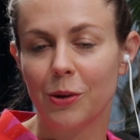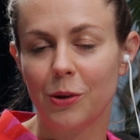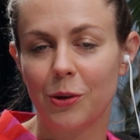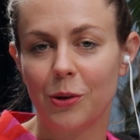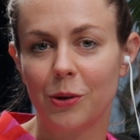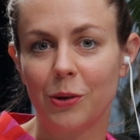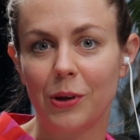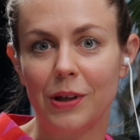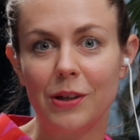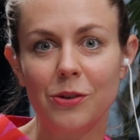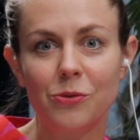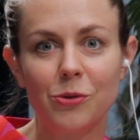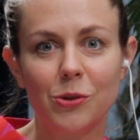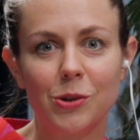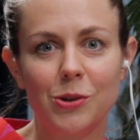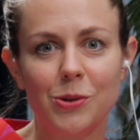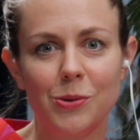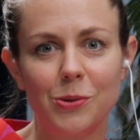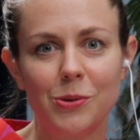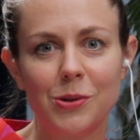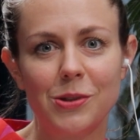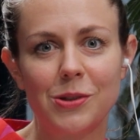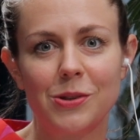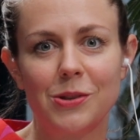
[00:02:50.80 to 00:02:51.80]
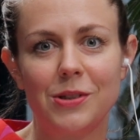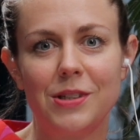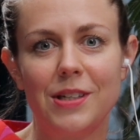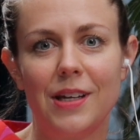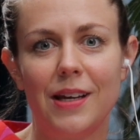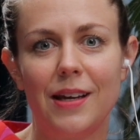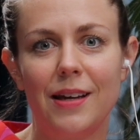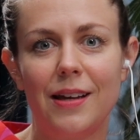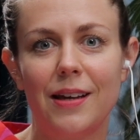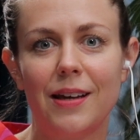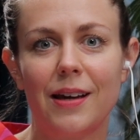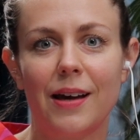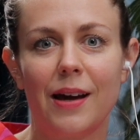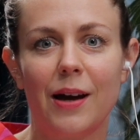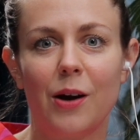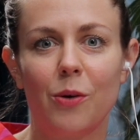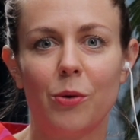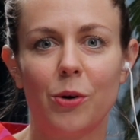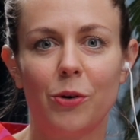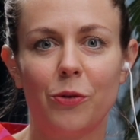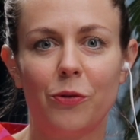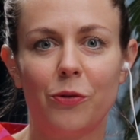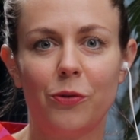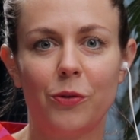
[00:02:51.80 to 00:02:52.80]
introduce today
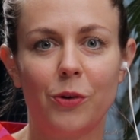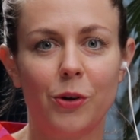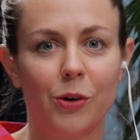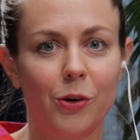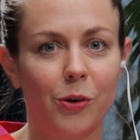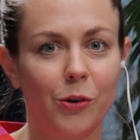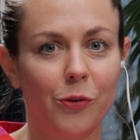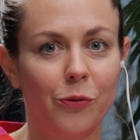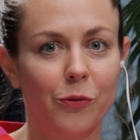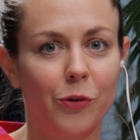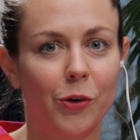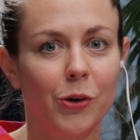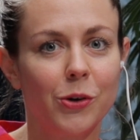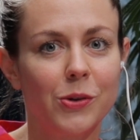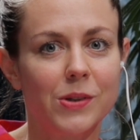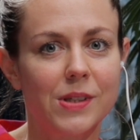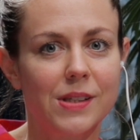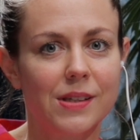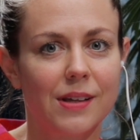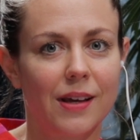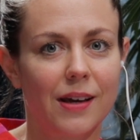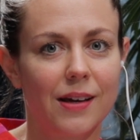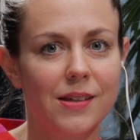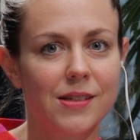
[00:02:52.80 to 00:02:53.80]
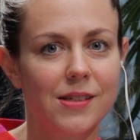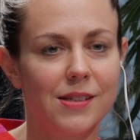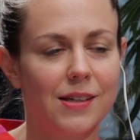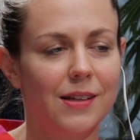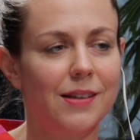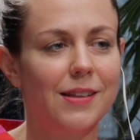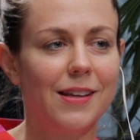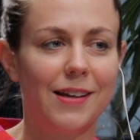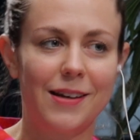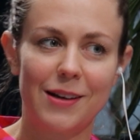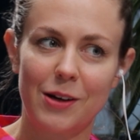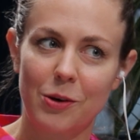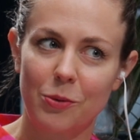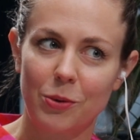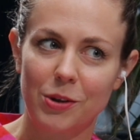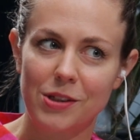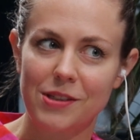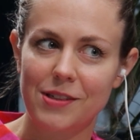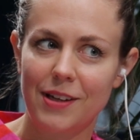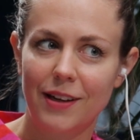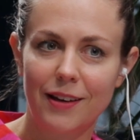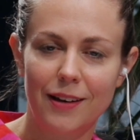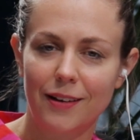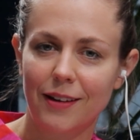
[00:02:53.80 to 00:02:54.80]
our first guest and then our
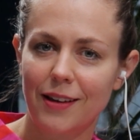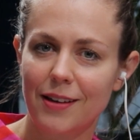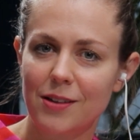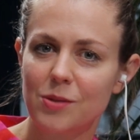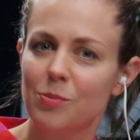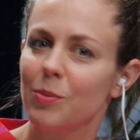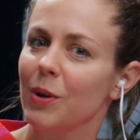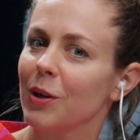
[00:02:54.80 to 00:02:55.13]
second guest,